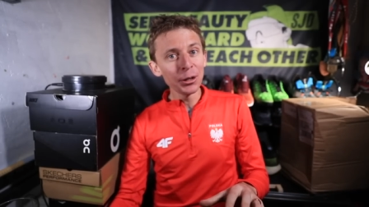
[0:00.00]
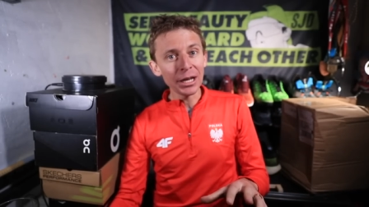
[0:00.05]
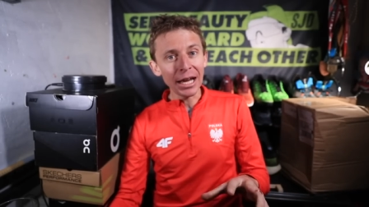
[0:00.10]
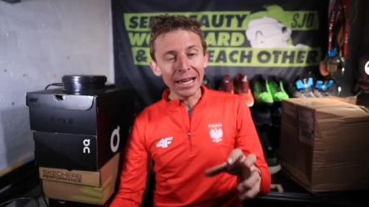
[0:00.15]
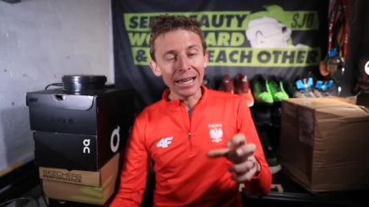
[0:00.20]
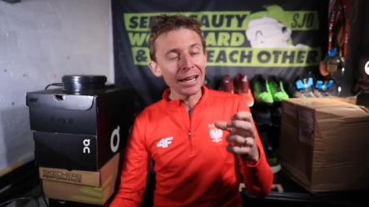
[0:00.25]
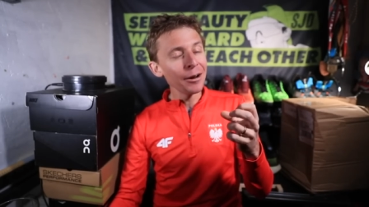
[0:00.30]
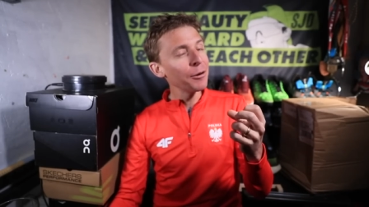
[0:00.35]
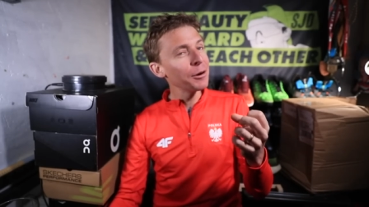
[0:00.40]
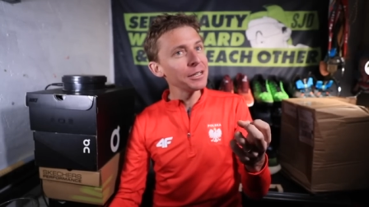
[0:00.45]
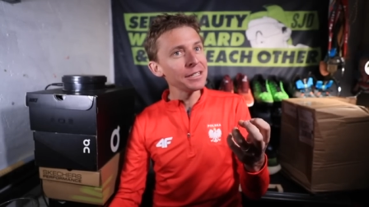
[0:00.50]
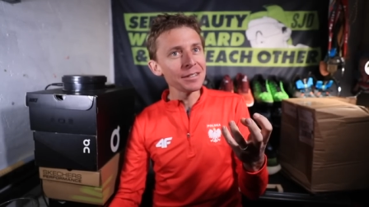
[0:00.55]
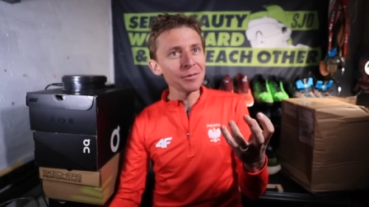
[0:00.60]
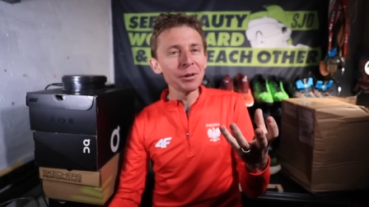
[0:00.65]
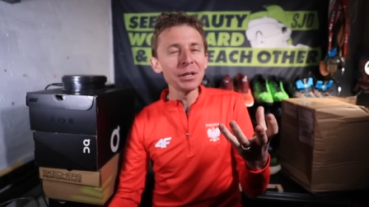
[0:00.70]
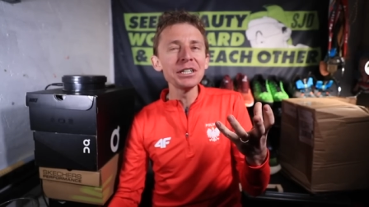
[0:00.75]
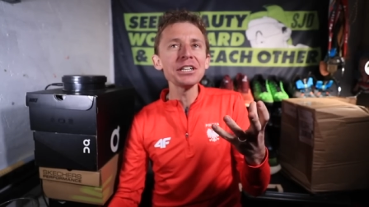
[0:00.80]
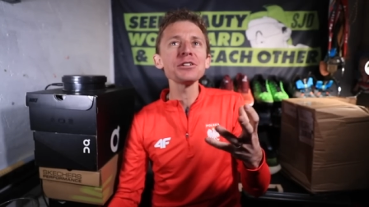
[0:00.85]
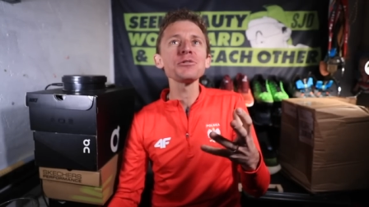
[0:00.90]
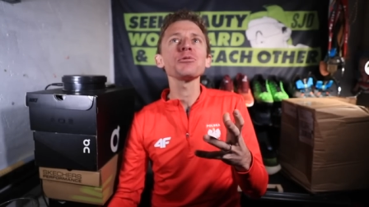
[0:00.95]
Like it was,
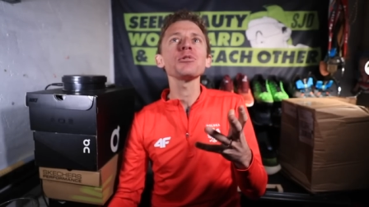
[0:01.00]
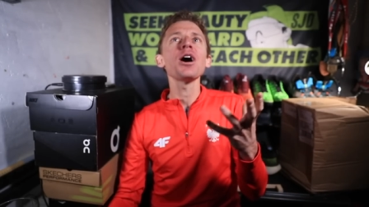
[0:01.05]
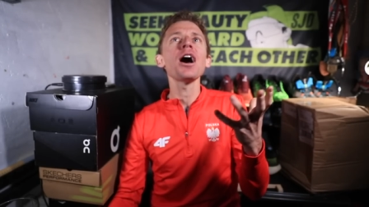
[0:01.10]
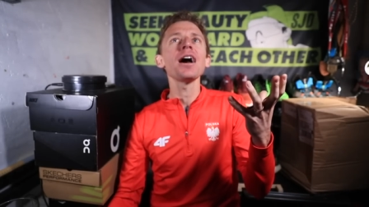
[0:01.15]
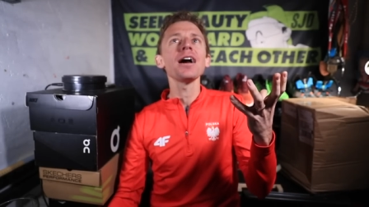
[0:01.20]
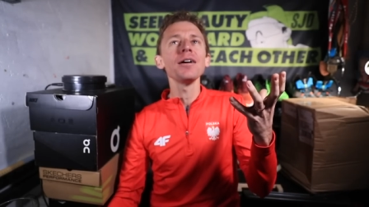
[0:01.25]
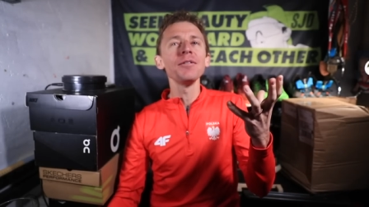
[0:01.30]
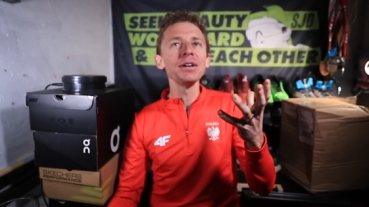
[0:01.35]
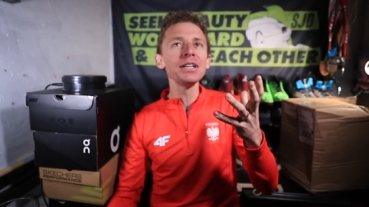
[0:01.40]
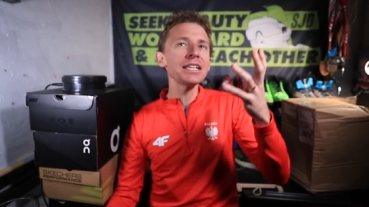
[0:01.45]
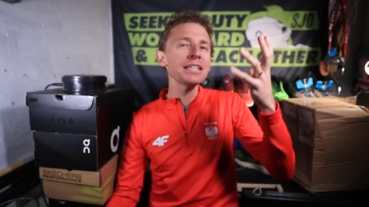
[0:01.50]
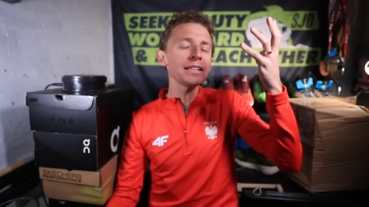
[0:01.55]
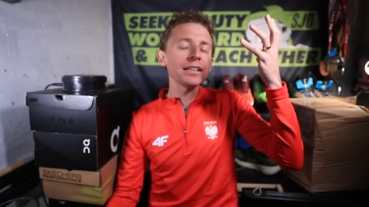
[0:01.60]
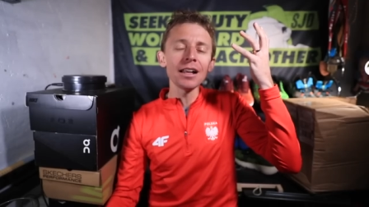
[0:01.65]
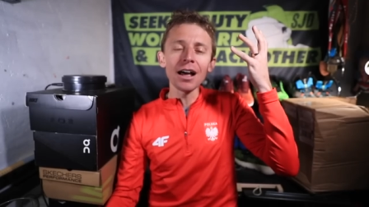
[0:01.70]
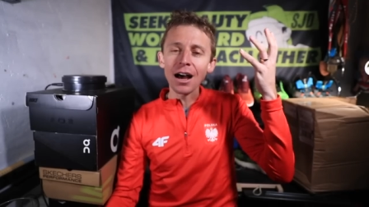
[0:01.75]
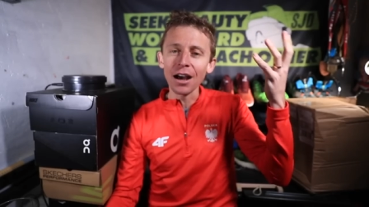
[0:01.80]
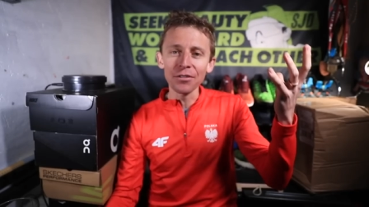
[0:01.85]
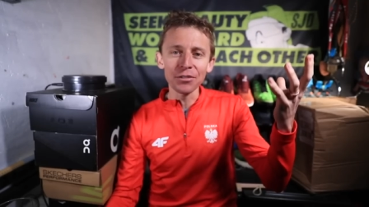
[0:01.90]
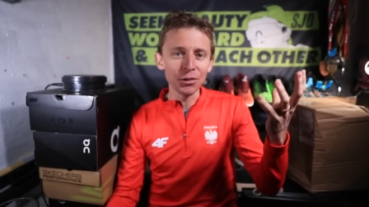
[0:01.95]
we just rock, we just
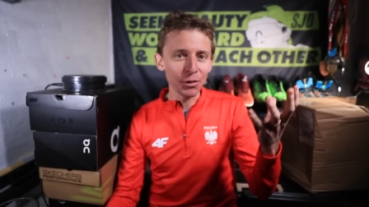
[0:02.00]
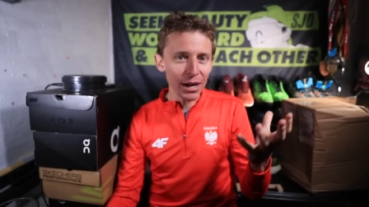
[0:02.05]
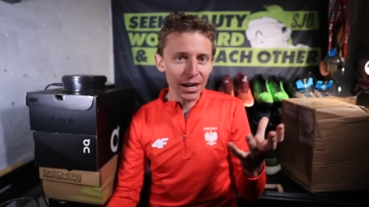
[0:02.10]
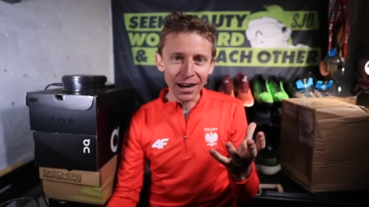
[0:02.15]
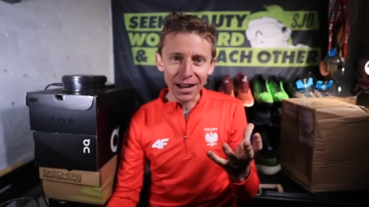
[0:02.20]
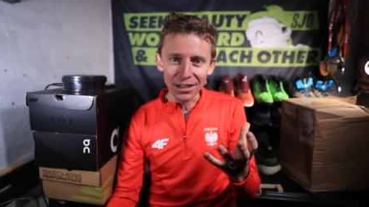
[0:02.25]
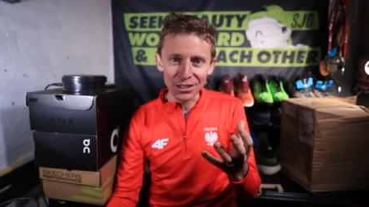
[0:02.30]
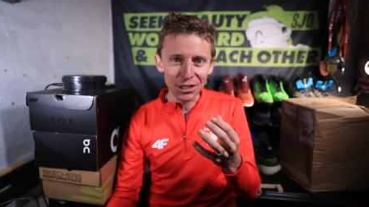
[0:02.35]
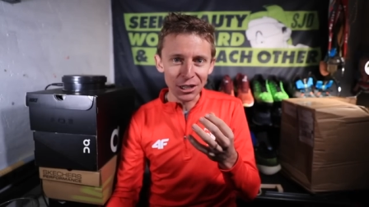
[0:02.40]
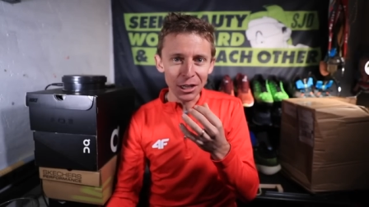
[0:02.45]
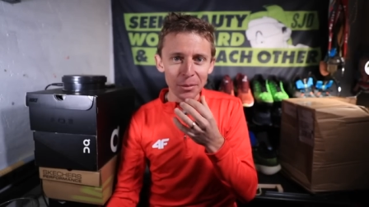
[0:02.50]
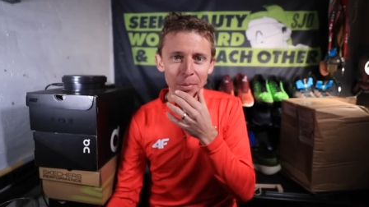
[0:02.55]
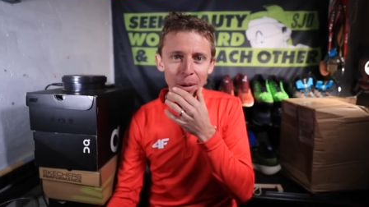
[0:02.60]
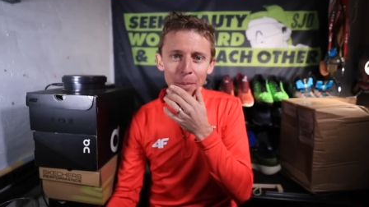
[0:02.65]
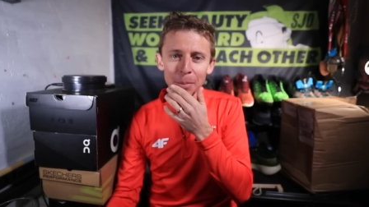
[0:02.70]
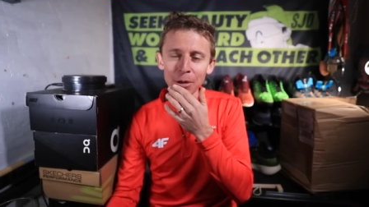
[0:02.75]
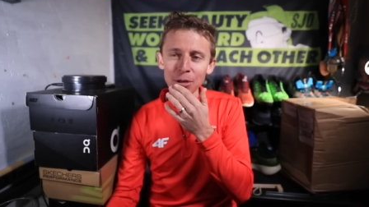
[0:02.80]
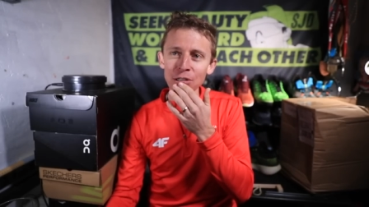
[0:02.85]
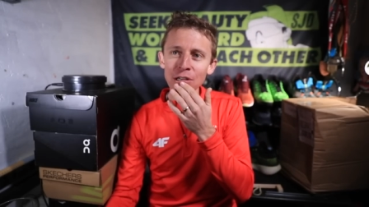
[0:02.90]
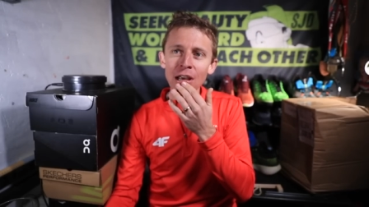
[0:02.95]
loved the Red Hot Chili
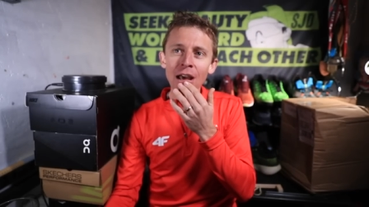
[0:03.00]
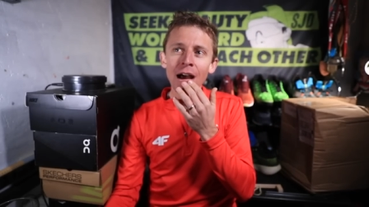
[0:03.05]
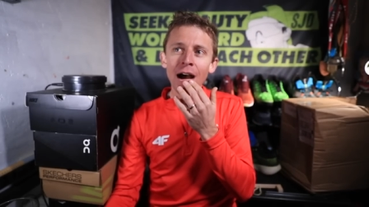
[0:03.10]
Peppers.